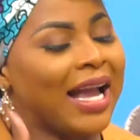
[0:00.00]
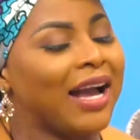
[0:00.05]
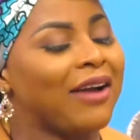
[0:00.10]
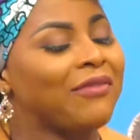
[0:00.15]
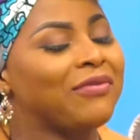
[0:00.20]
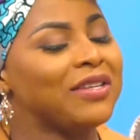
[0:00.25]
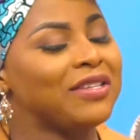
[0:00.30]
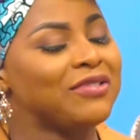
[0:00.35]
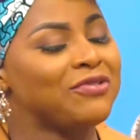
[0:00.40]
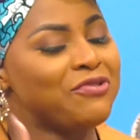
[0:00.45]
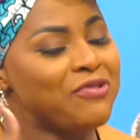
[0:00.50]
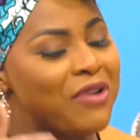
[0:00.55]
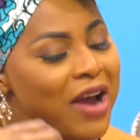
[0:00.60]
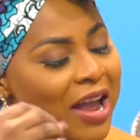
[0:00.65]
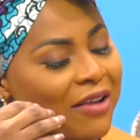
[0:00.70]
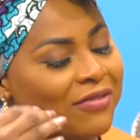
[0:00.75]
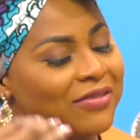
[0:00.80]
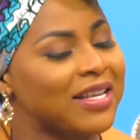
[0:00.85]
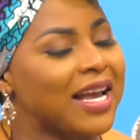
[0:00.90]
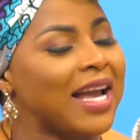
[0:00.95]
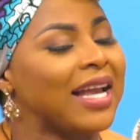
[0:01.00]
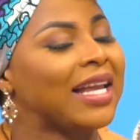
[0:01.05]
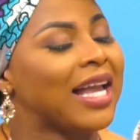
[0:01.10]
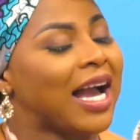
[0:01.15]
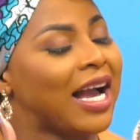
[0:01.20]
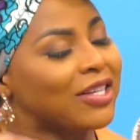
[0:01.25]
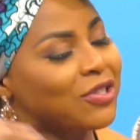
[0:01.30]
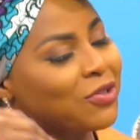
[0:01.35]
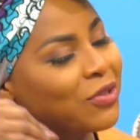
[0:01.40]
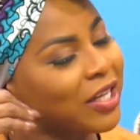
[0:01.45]
have this drive, so
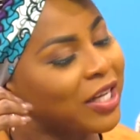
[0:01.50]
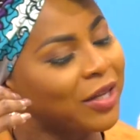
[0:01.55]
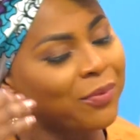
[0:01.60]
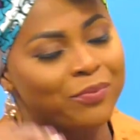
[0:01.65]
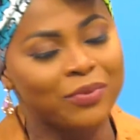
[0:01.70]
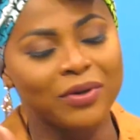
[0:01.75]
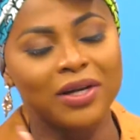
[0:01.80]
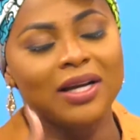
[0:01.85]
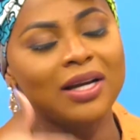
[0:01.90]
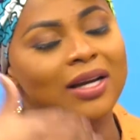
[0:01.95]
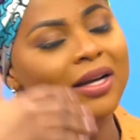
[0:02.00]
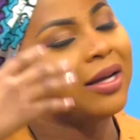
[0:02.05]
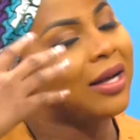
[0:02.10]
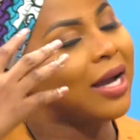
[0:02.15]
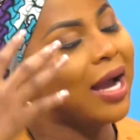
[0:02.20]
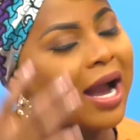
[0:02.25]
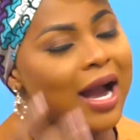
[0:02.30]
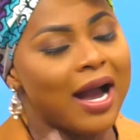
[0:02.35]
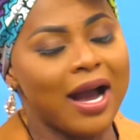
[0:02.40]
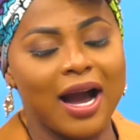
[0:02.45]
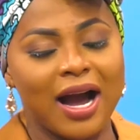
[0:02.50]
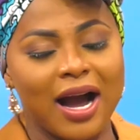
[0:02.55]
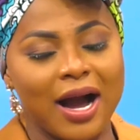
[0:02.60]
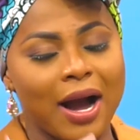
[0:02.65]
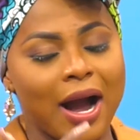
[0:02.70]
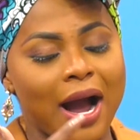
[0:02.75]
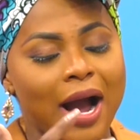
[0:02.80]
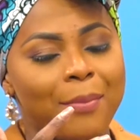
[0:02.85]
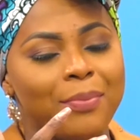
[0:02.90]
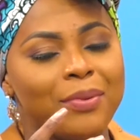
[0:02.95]
I should keep
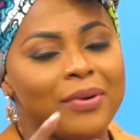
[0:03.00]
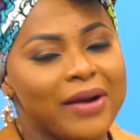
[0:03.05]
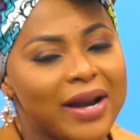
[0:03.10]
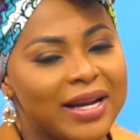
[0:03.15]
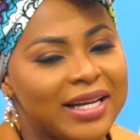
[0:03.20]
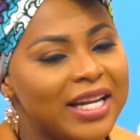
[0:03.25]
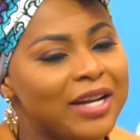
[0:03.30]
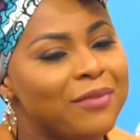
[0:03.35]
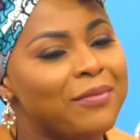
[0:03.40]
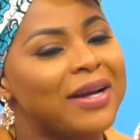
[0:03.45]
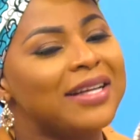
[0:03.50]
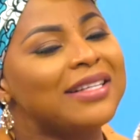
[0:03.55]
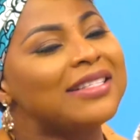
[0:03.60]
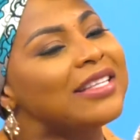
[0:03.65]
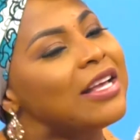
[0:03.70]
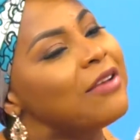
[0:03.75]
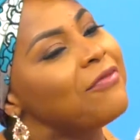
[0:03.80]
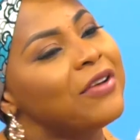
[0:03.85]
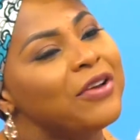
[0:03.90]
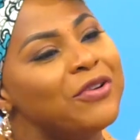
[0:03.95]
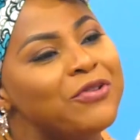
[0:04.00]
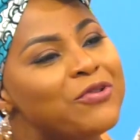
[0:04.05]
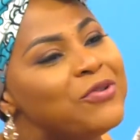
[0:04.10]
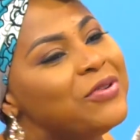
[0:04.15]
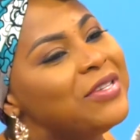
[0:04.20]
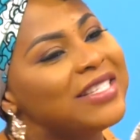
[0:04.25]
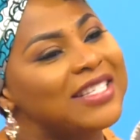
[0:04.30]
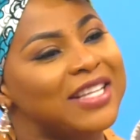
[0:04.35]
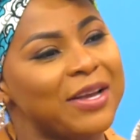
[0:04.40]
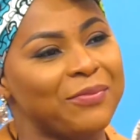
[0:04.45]
upgrading myself and
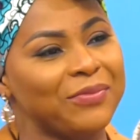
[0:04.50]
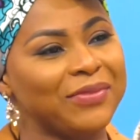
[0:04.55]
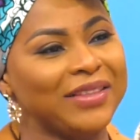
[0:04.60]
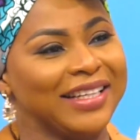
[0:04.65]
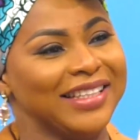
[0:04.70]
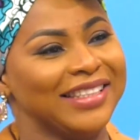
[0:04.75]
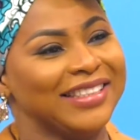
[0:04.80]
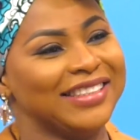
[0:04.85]
doing something.